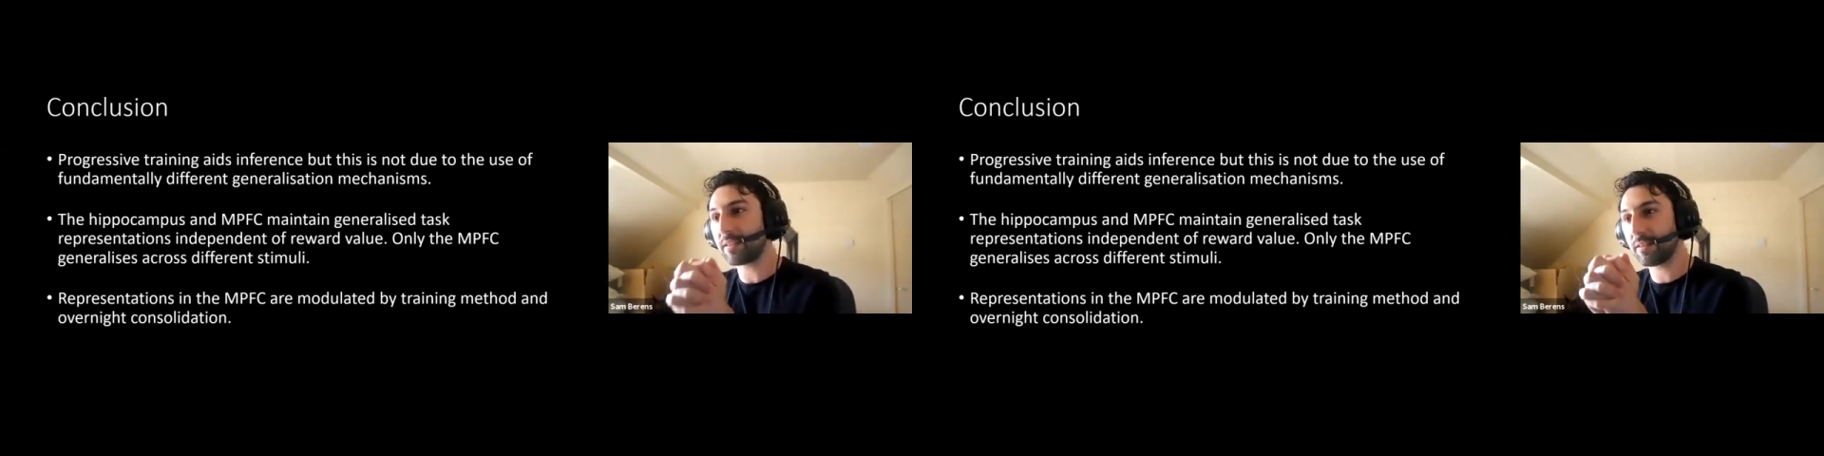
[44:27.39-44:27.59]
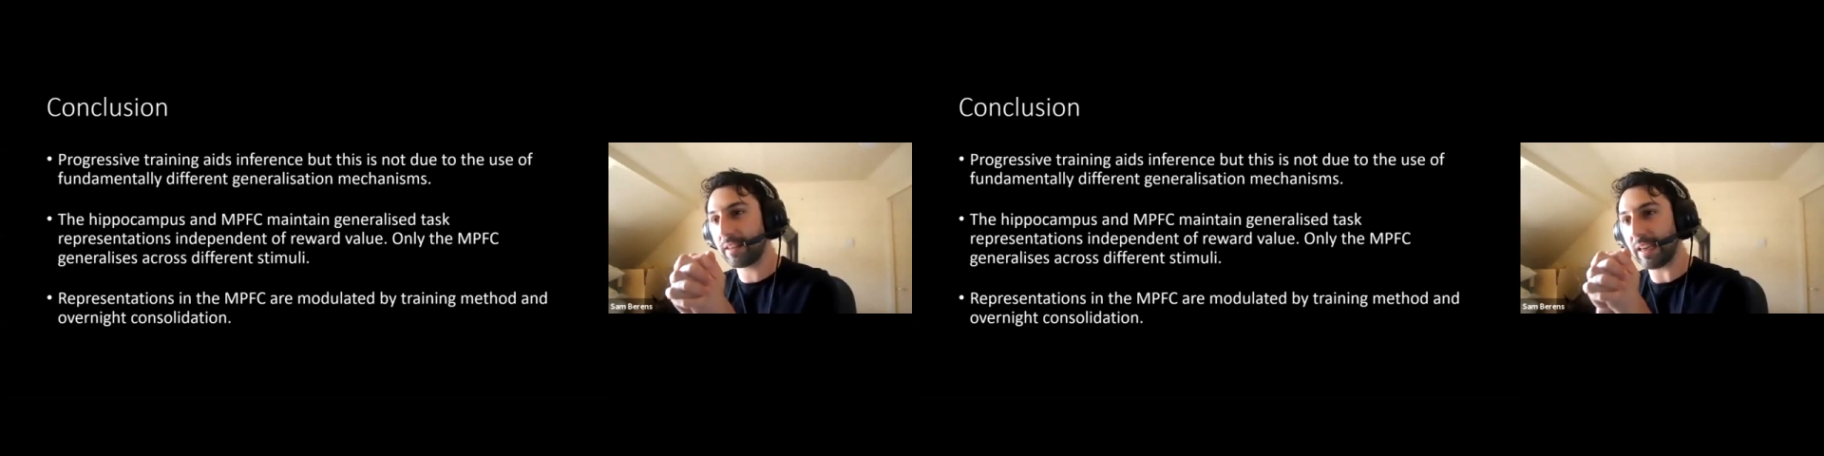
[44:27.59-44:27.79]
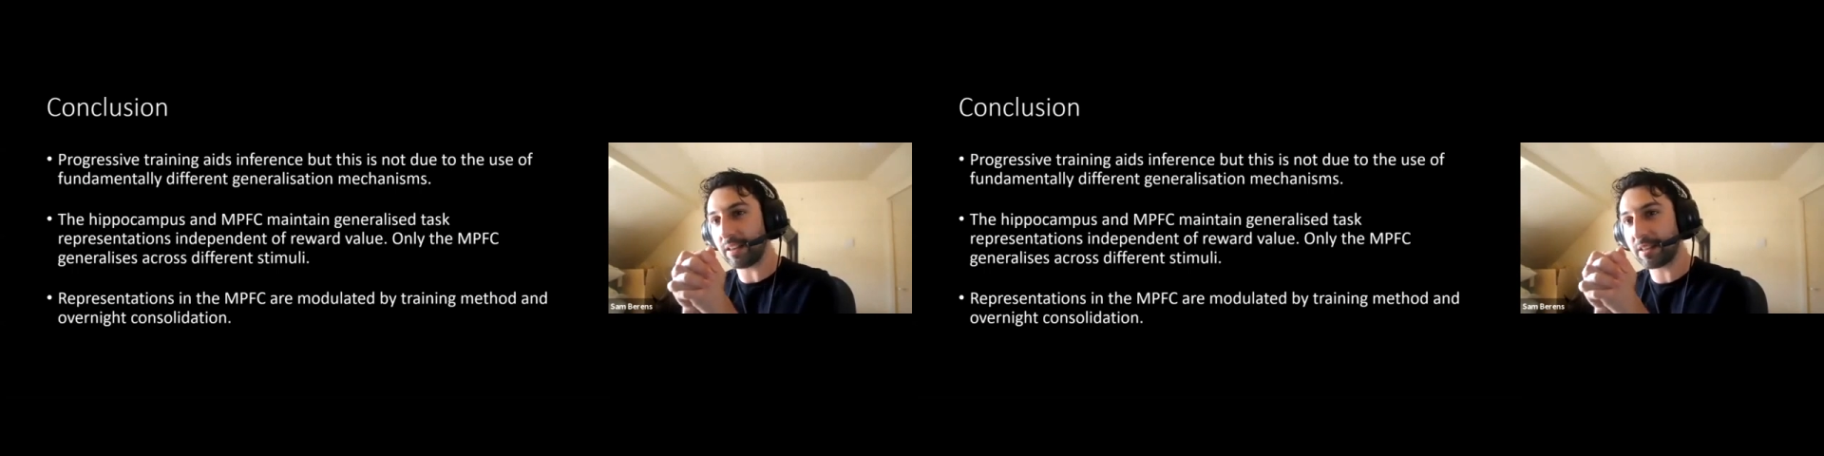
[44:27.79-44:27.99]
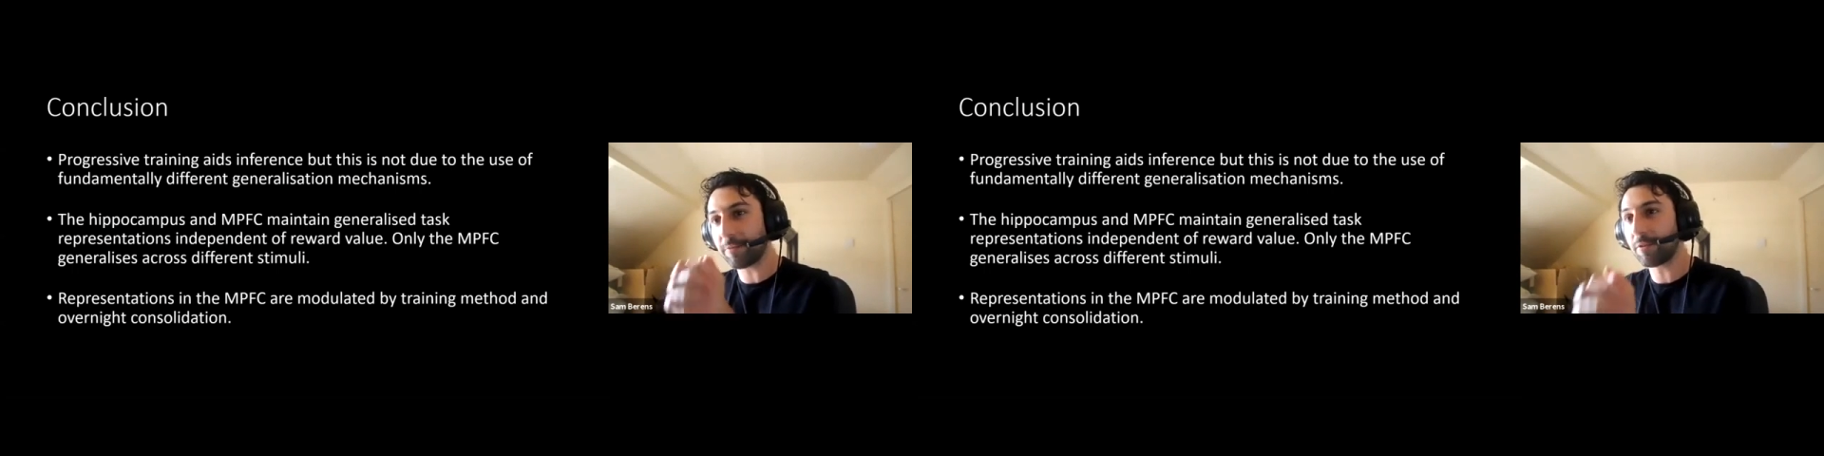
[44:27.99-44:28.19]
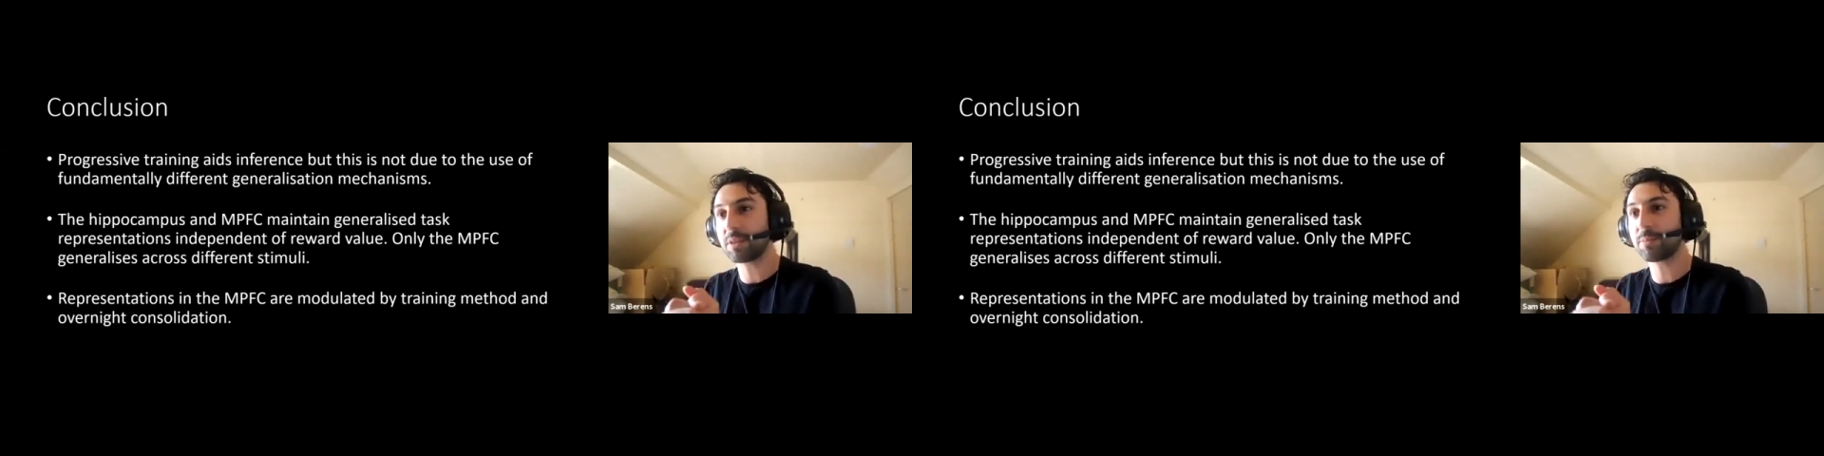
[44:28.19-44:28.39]
The
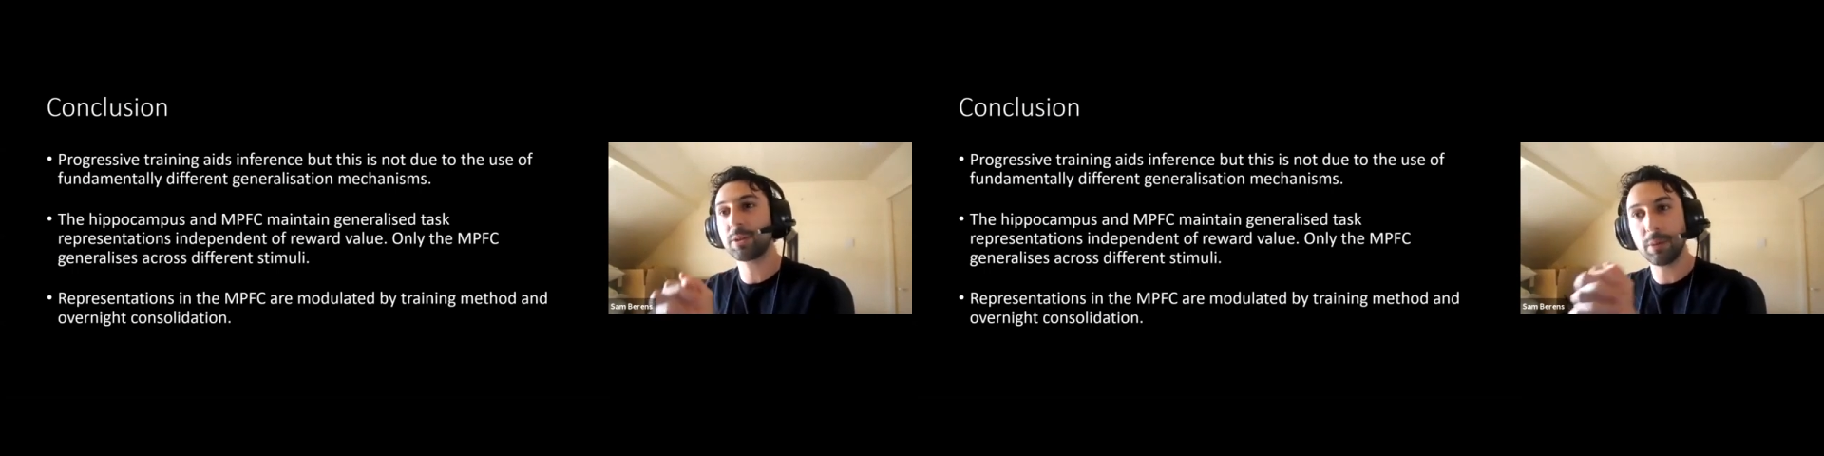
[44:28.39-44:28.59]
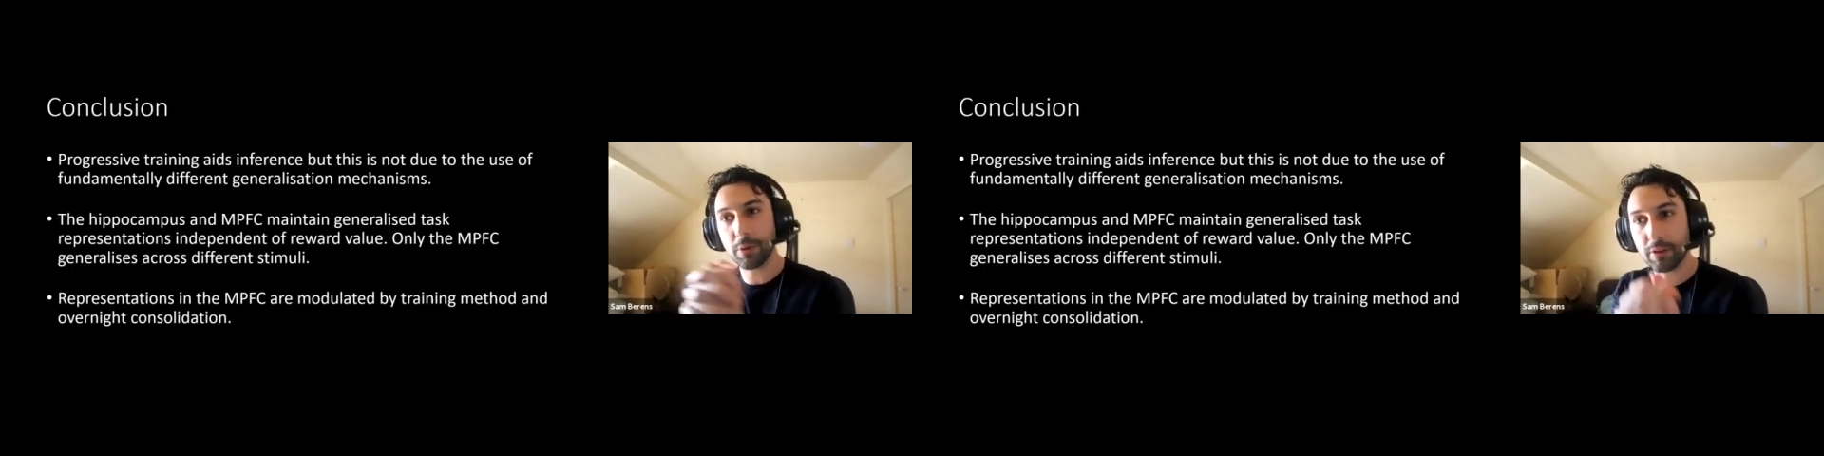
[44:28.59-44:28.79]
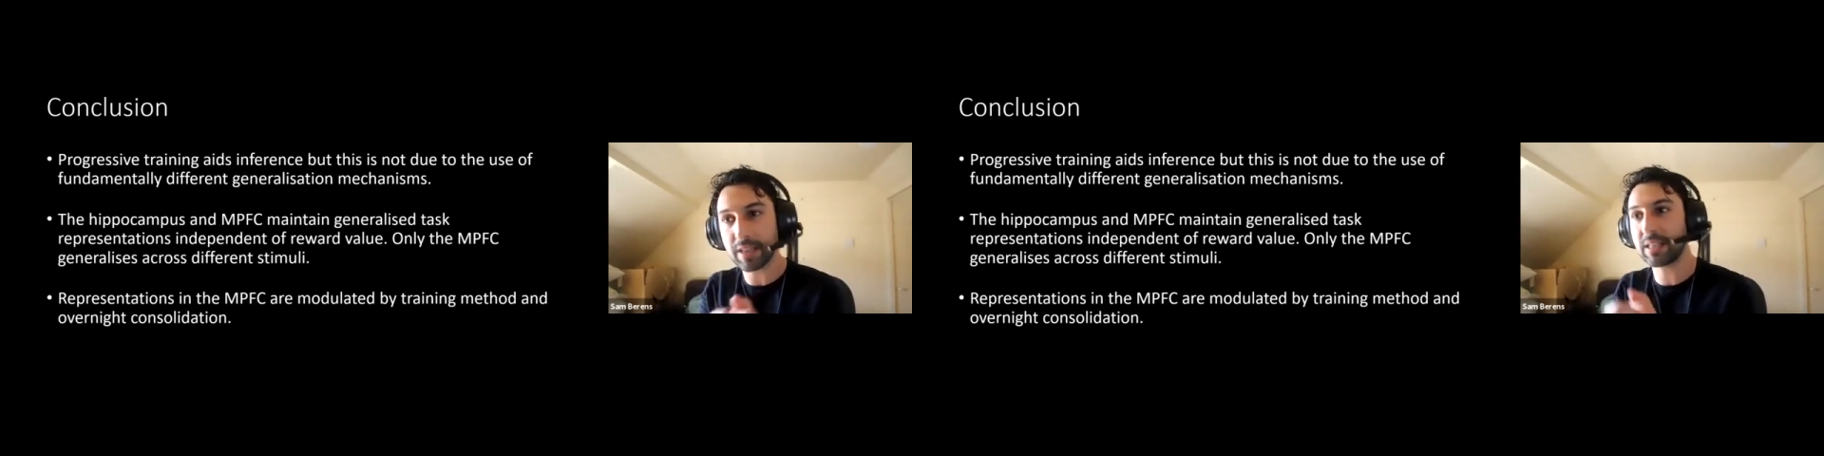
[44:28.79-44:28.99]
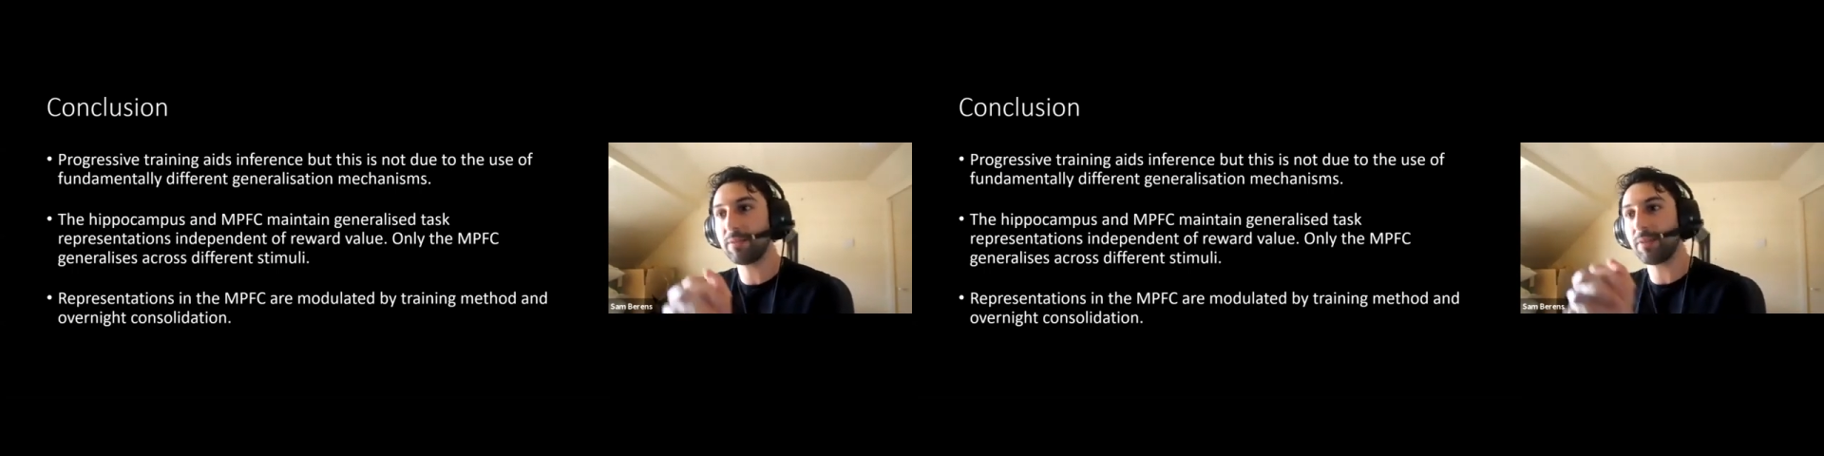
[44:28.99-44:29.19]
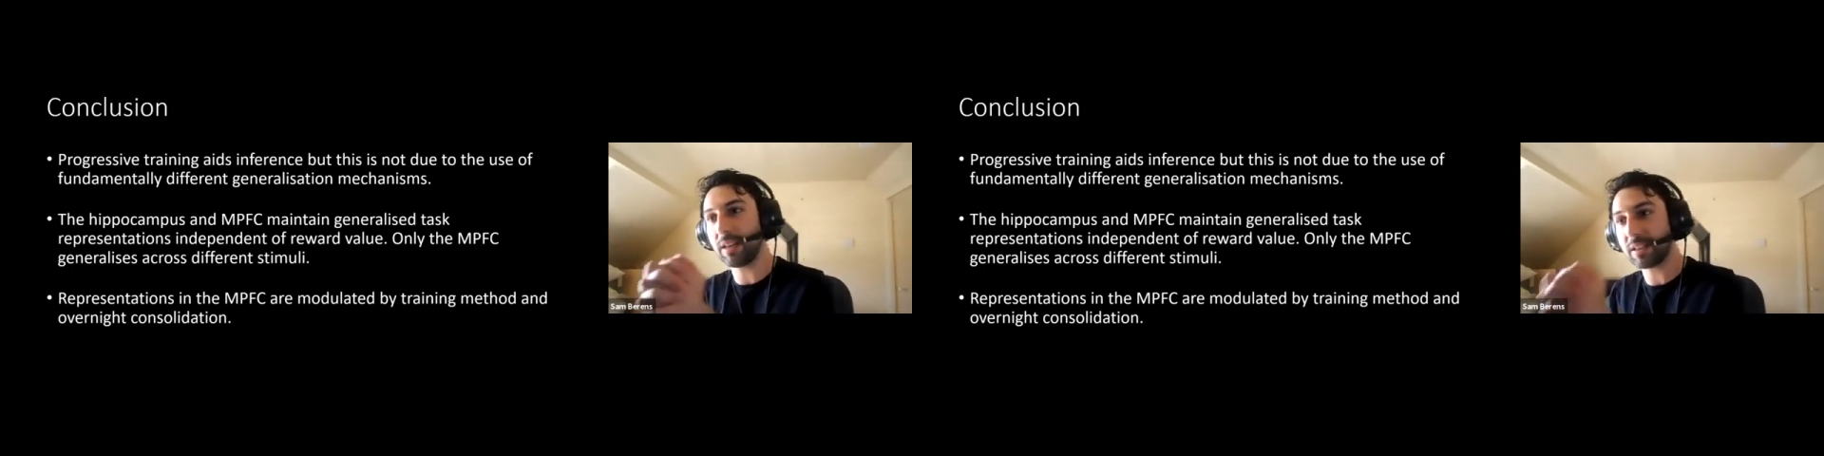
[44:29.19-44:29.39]
difference between
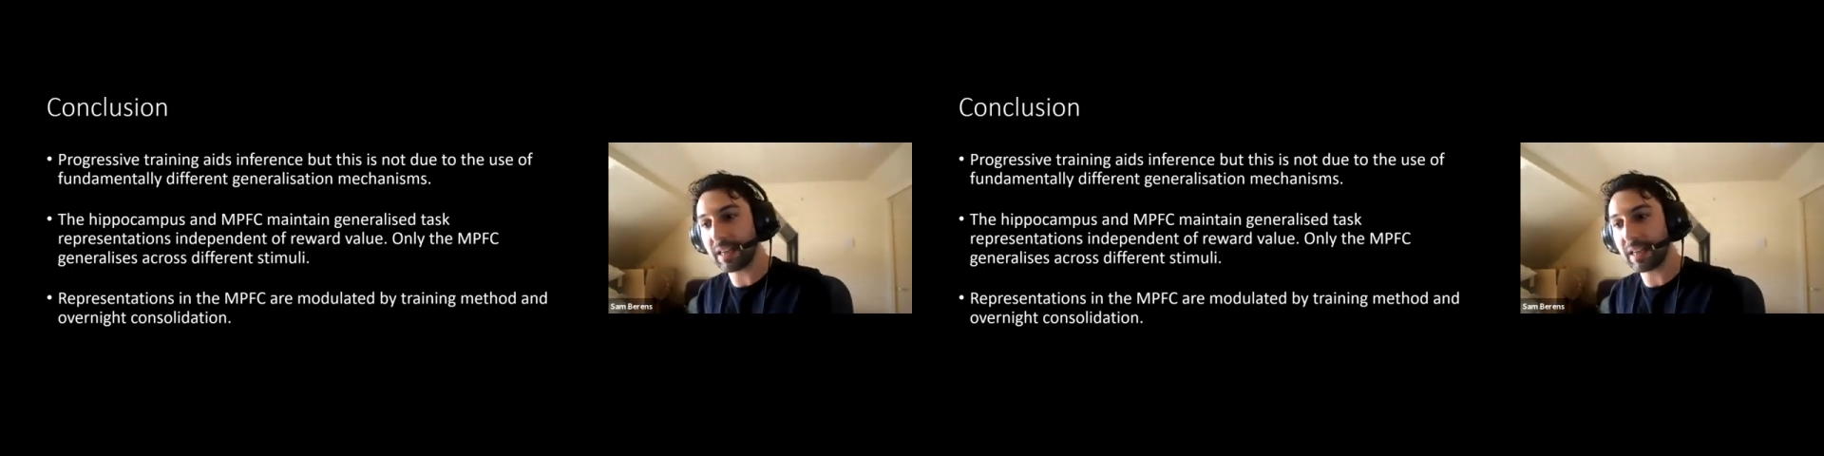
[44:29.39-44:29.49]
progressive and